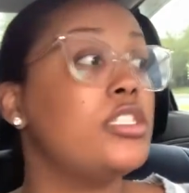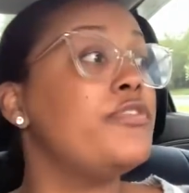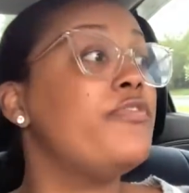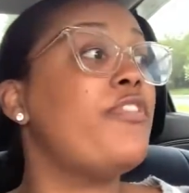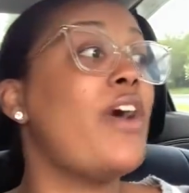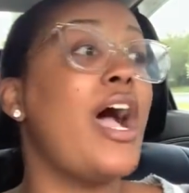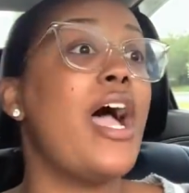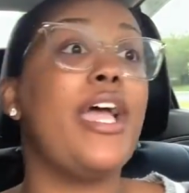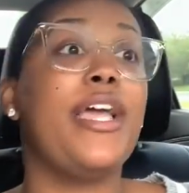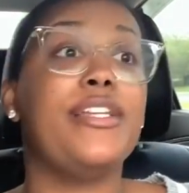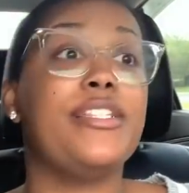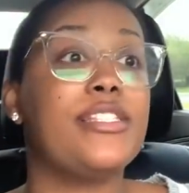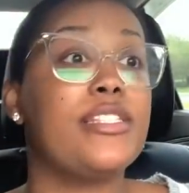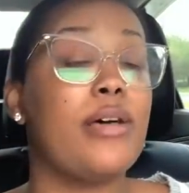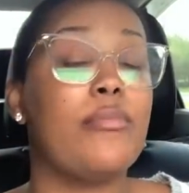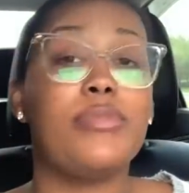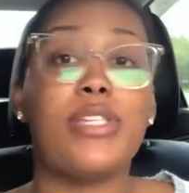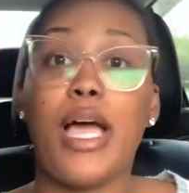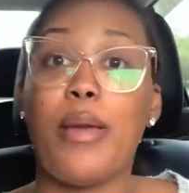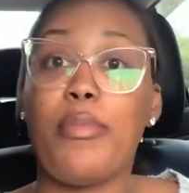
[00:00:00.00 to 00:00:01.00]
find
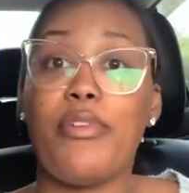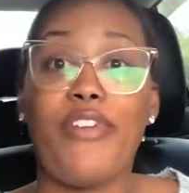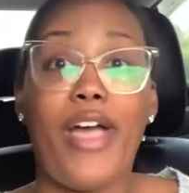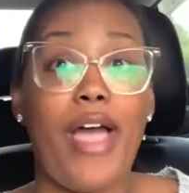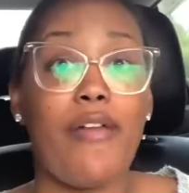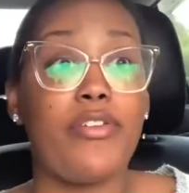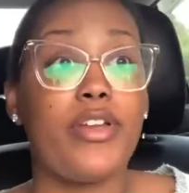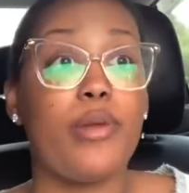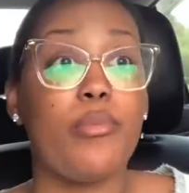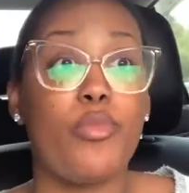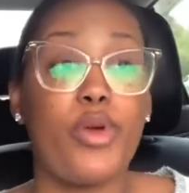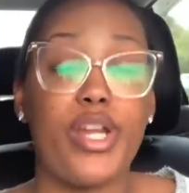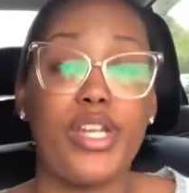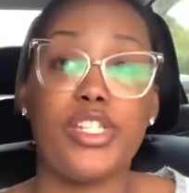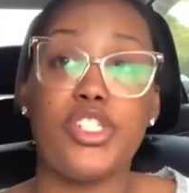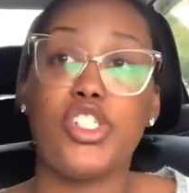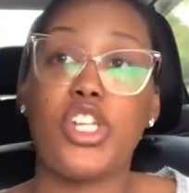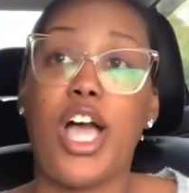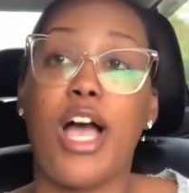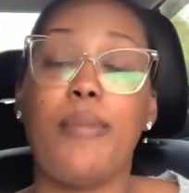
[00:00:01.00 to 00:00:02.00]
some type of African braiding
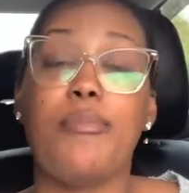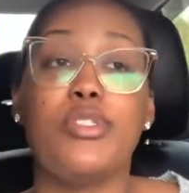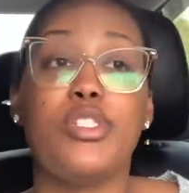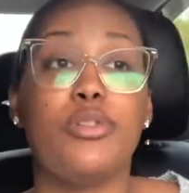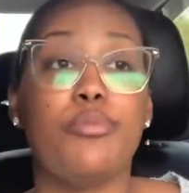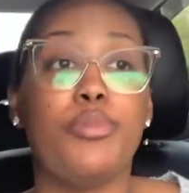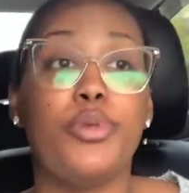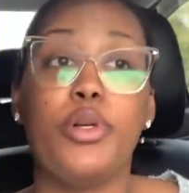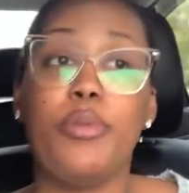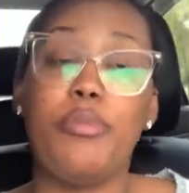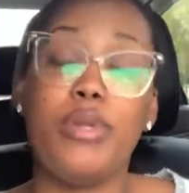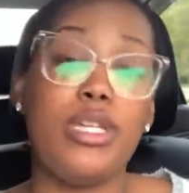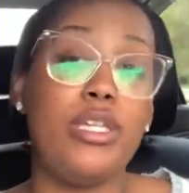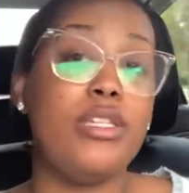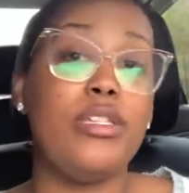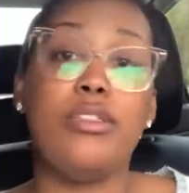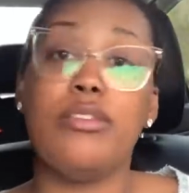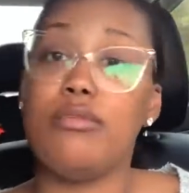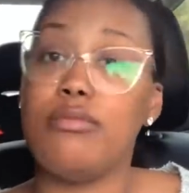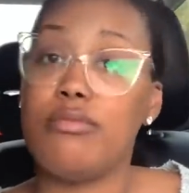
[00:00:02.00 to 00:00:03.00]
shop to put me